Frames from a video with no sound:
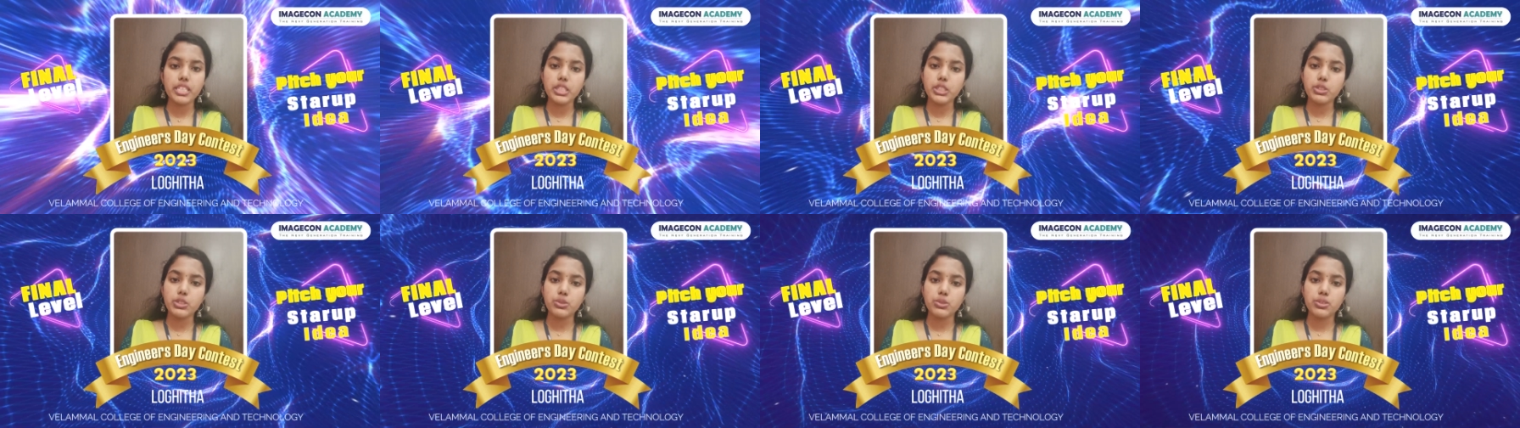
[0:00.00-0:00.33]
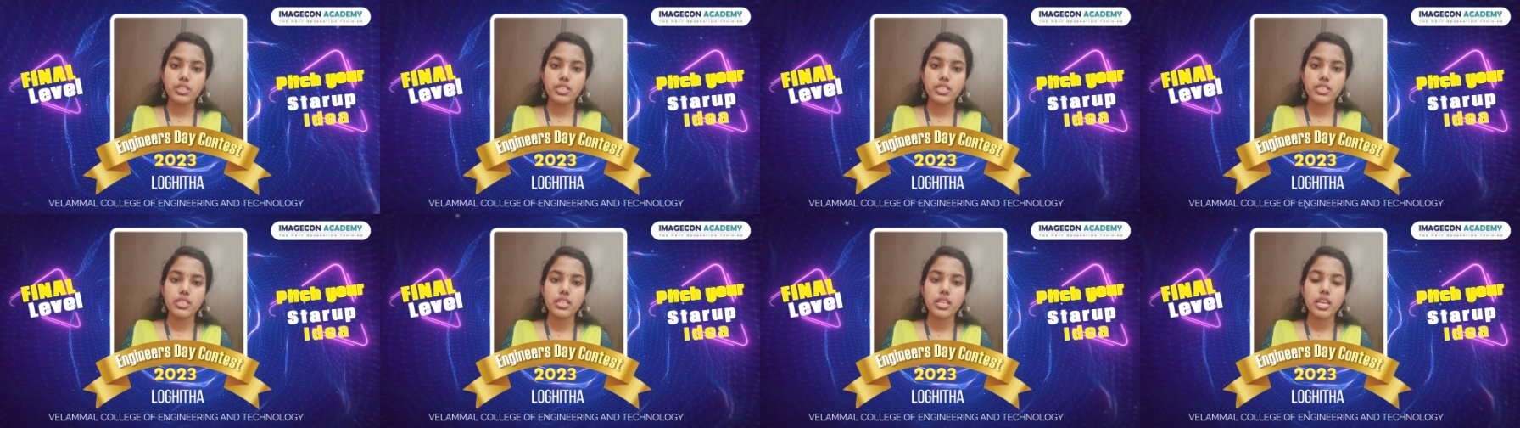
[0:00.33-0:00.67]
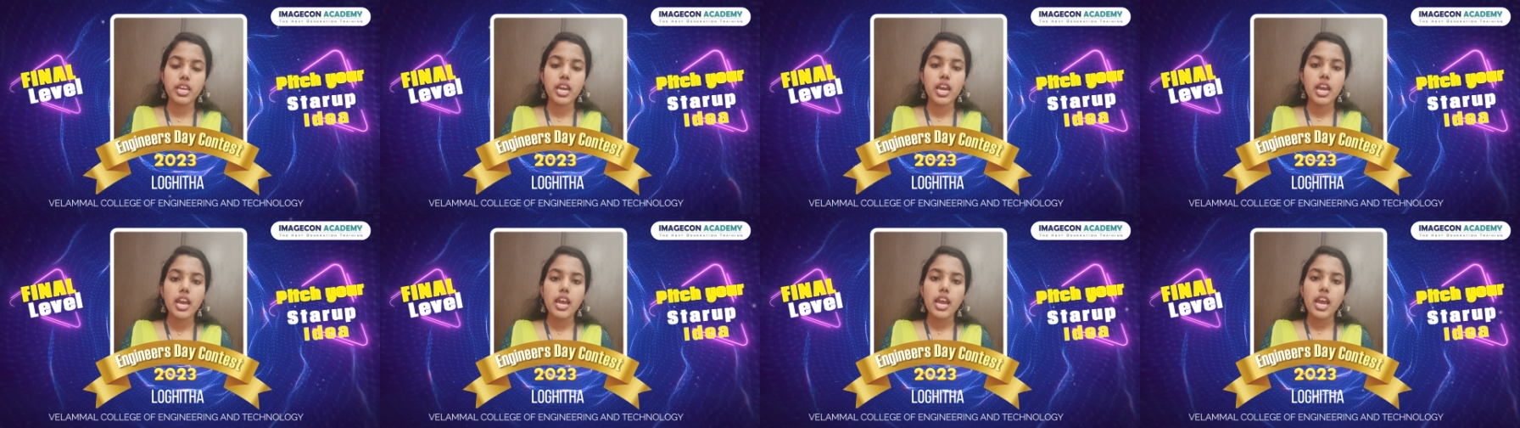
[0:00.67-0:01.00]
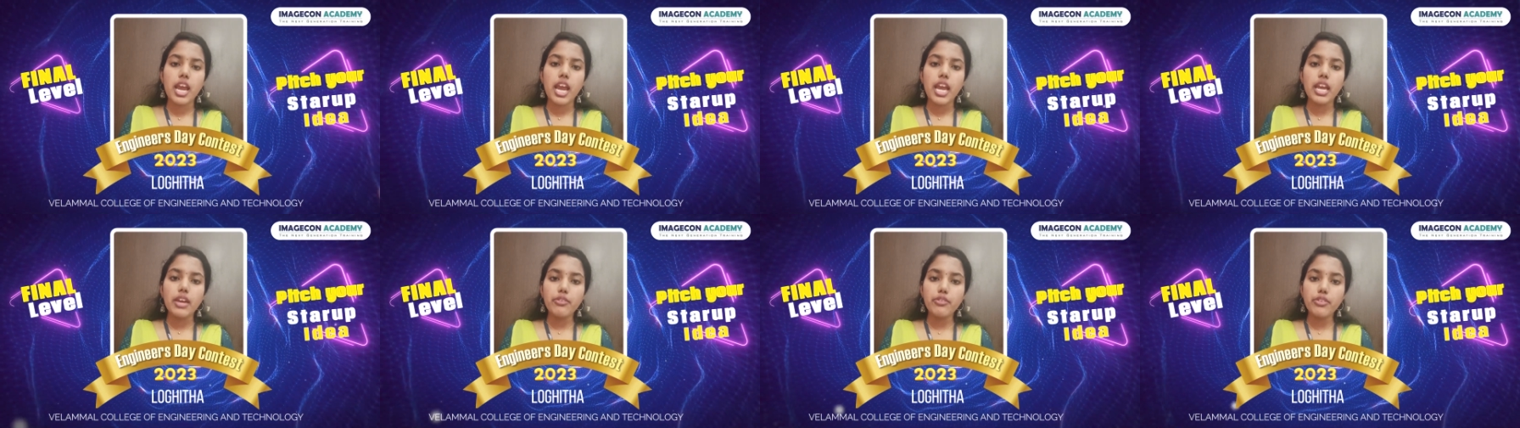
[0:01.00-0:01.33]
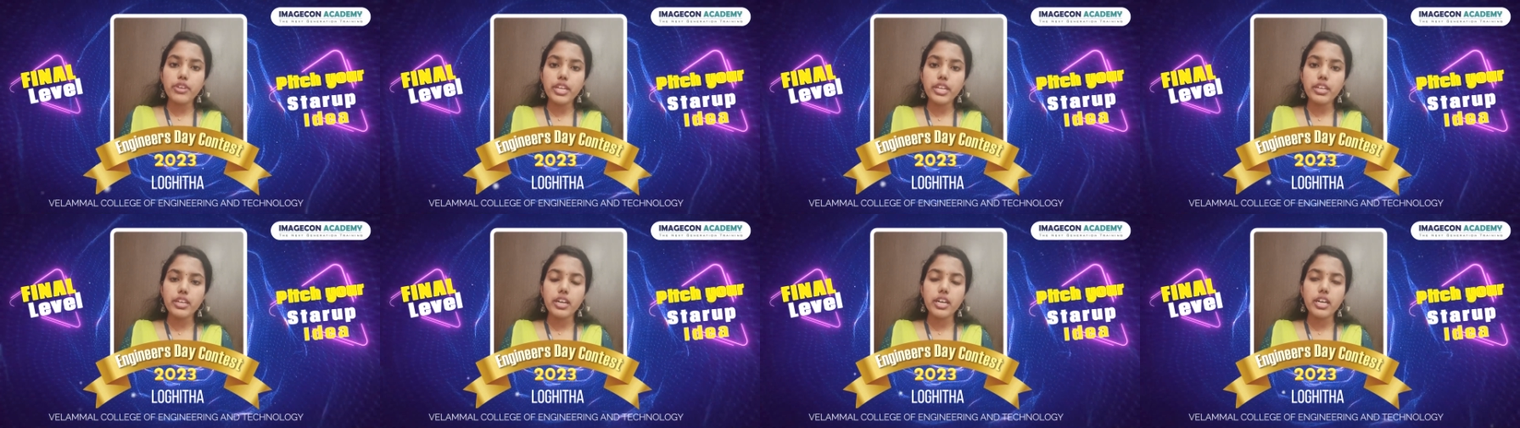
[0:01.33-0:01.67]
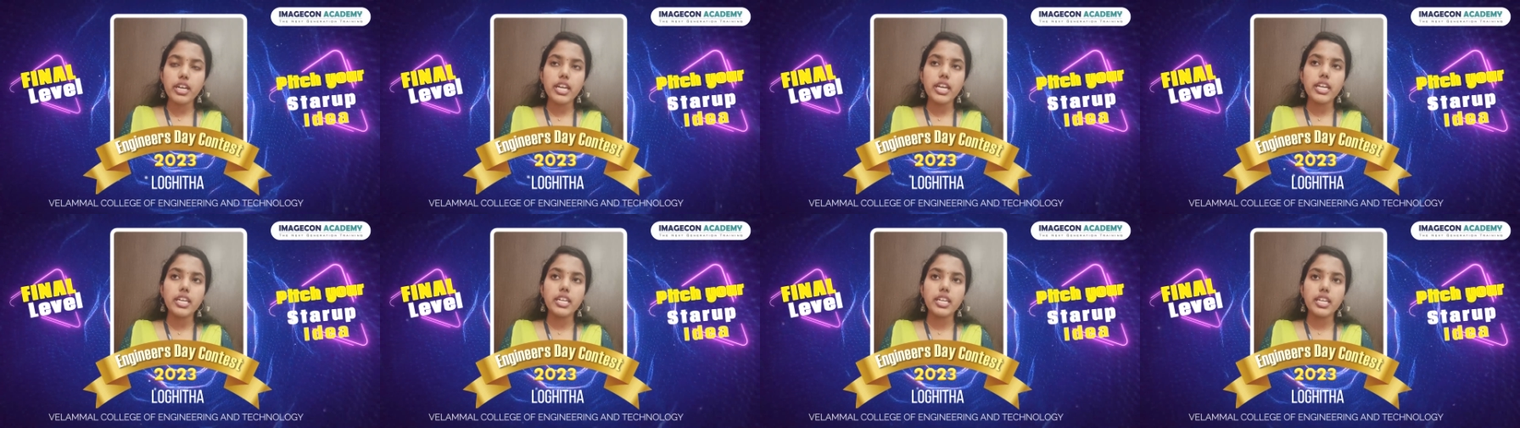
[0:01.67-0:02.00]
through this. Every year
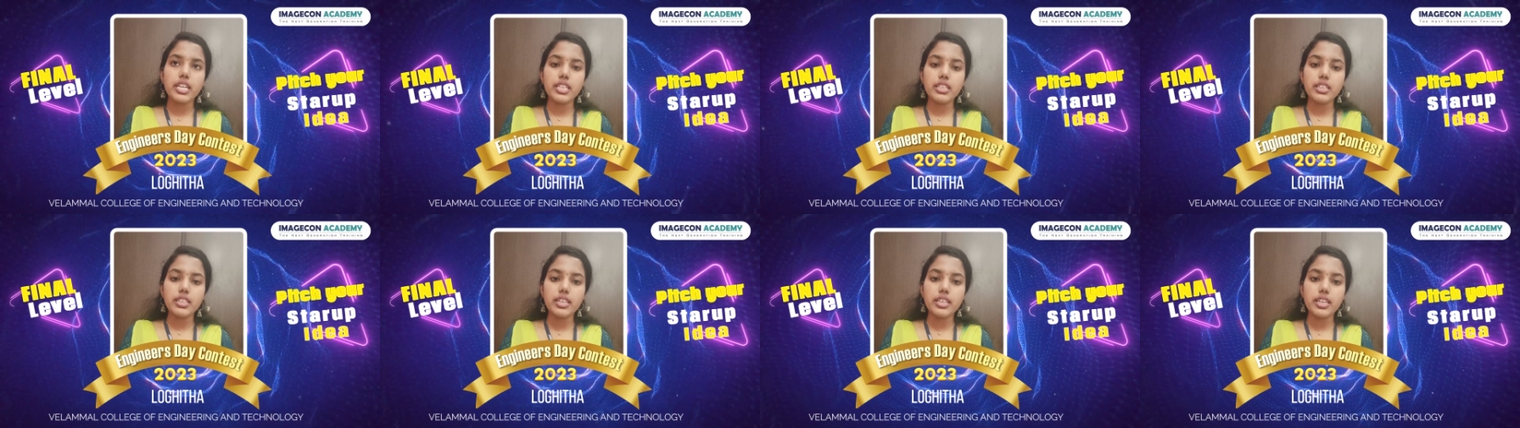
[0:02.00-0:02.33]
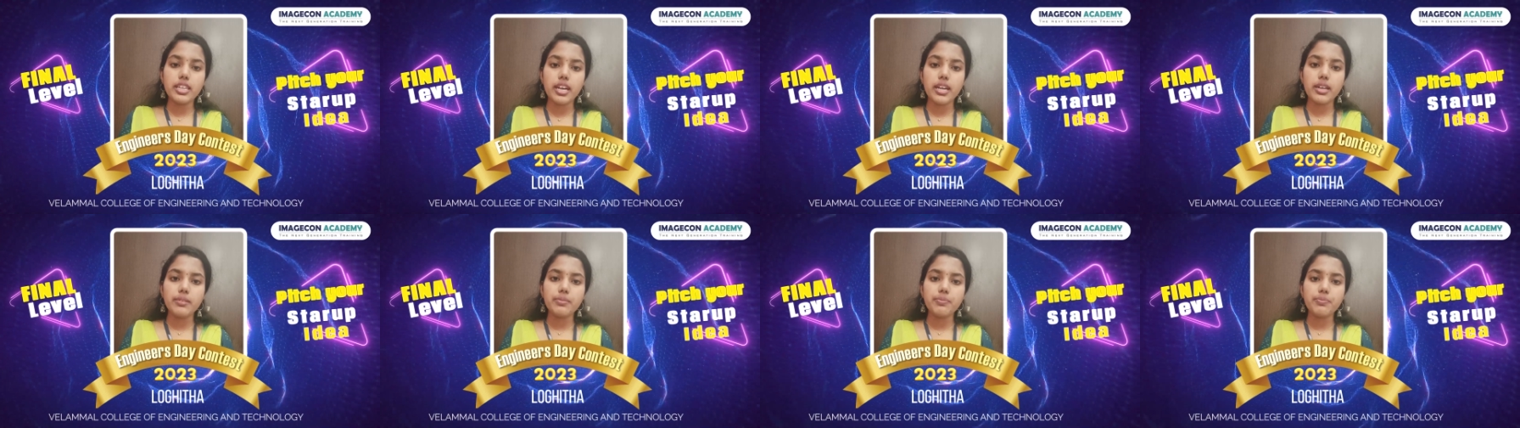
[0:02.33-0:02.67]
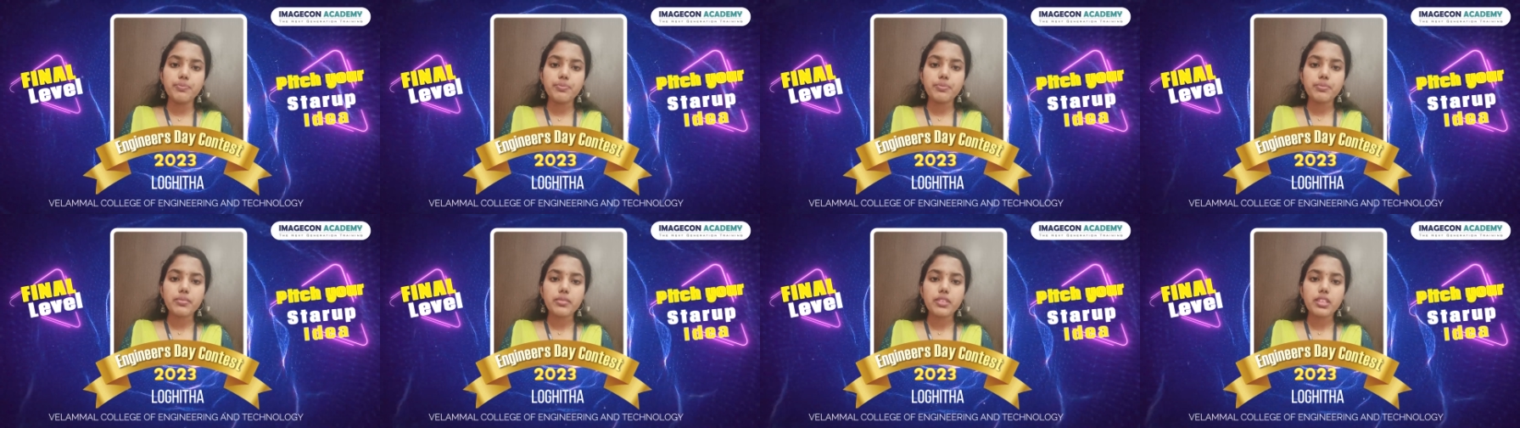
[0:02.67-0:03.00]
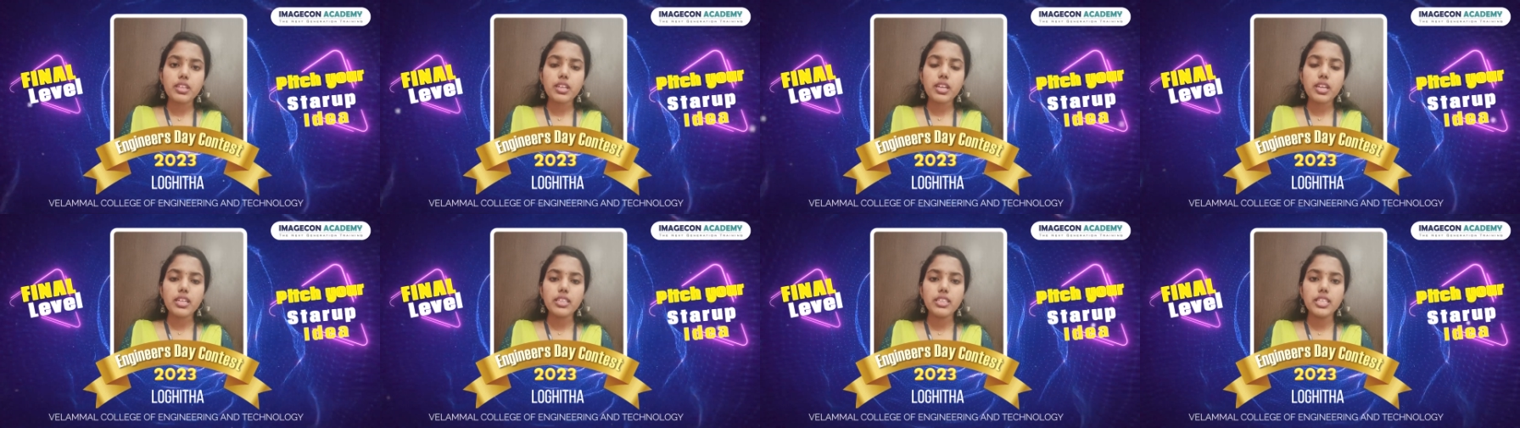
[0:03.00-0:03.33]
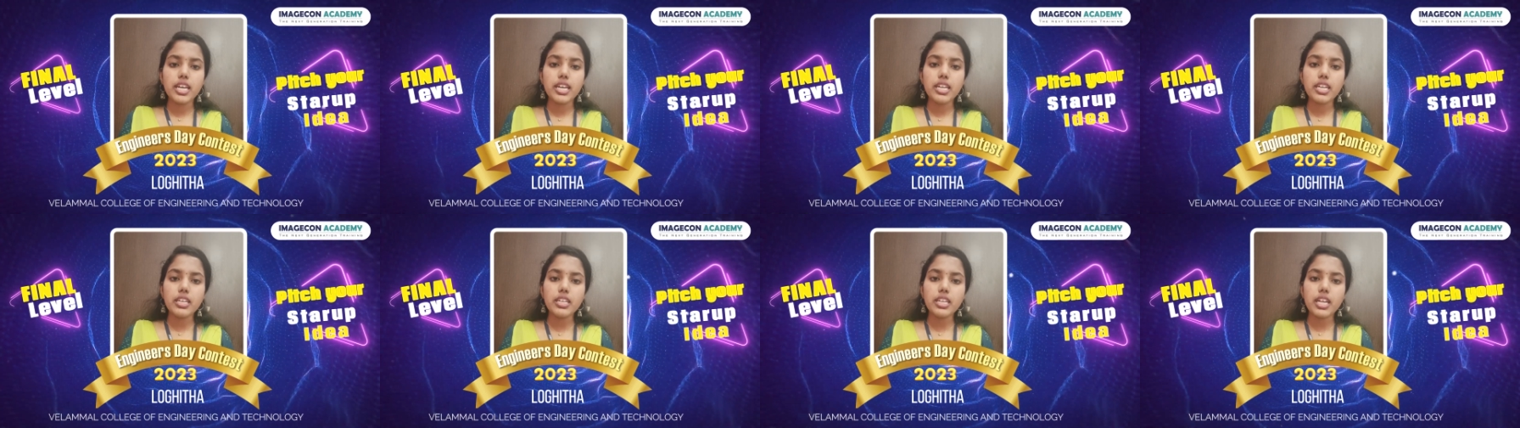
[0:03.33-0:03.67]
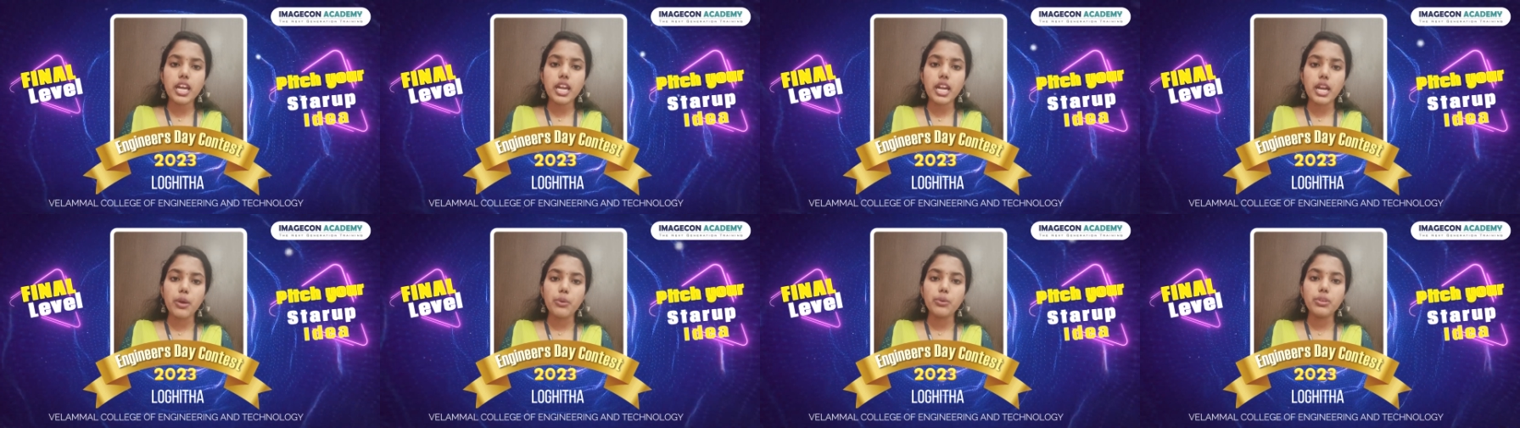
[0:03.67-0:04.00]
in India, there are
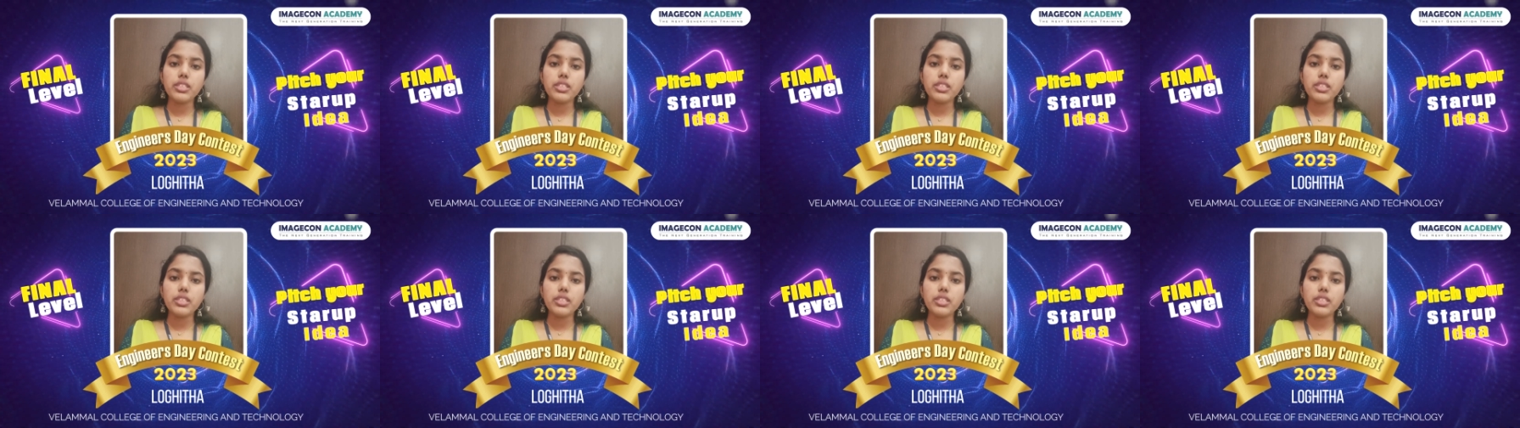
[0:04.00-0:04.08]
around